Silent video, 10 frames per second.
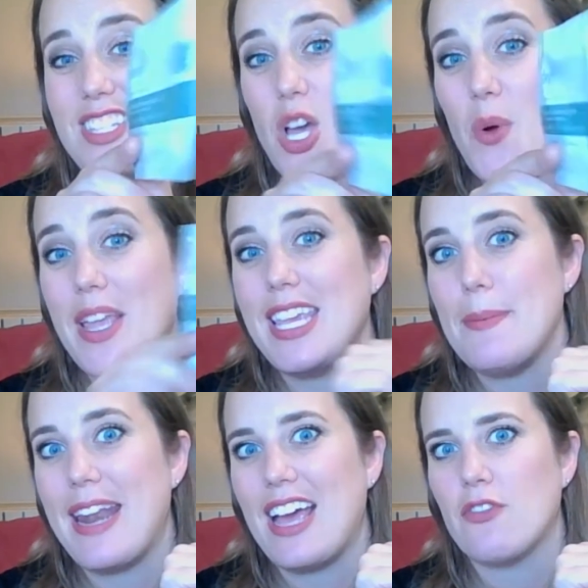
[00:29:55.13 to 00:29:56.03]
so
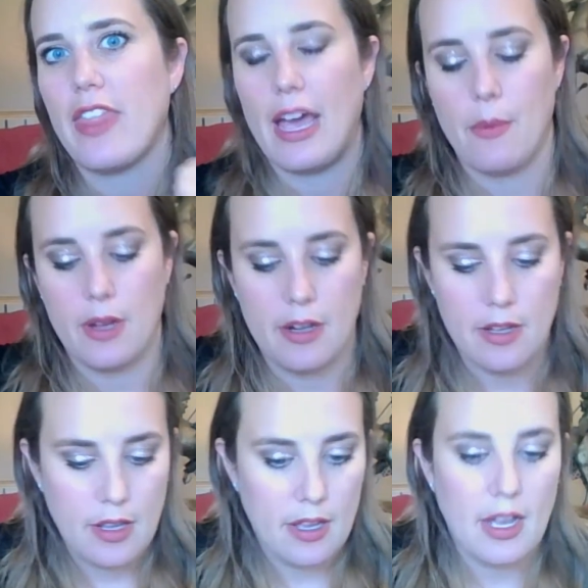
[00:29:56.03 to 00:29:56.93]
keep an eye out for that one.
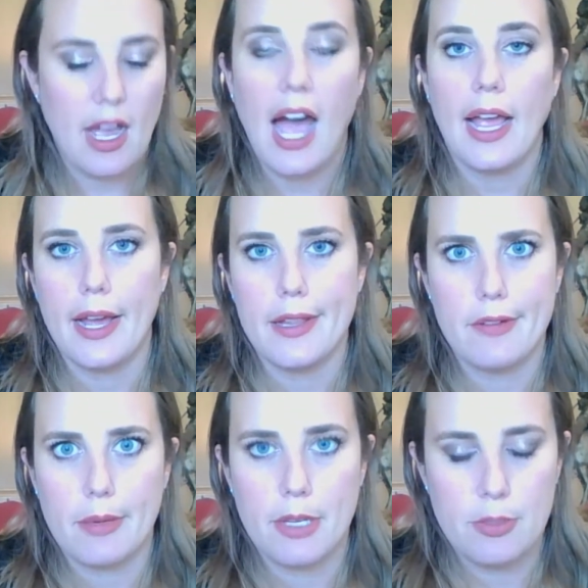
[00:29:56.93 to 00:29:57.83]
I highly
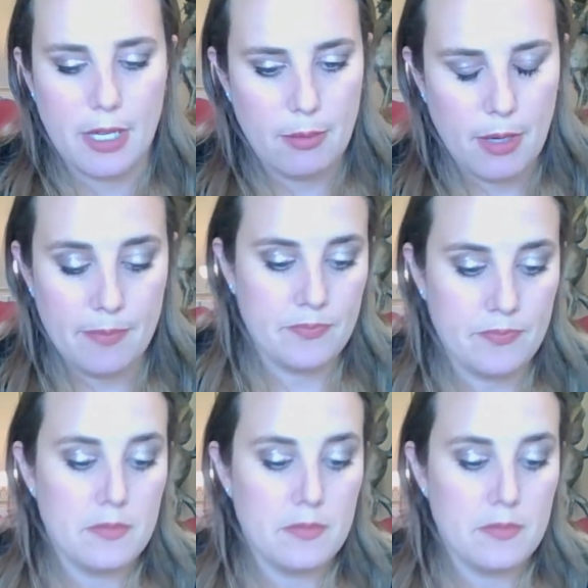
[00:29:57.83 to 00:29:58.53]
recommend you pick them up.